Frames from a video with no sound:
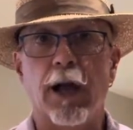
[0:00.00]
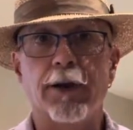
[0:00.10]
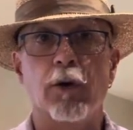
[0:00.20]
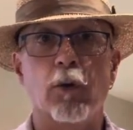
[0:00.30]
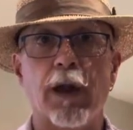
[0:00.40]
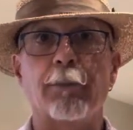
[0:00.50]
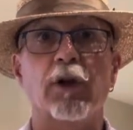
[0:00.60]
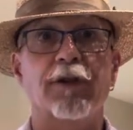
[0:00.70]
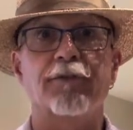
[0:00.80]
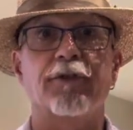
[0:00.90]
I know when I'm
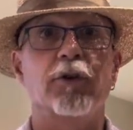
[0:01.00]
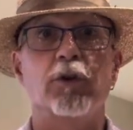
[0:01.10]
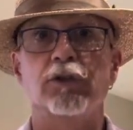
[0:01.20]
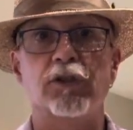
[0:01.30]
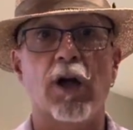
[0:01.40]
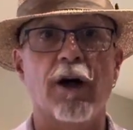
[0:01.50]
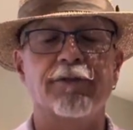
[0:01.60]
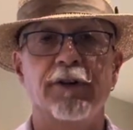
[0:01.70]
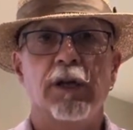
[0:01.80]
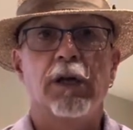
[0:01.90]
looking for new
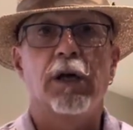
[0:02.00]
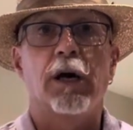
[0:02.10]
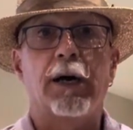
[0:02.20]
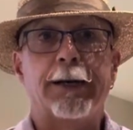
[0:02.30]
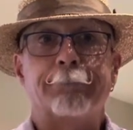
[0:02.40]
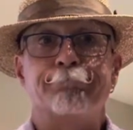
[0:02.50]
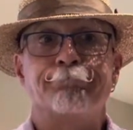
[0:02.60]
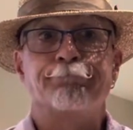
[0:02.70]
stuff, I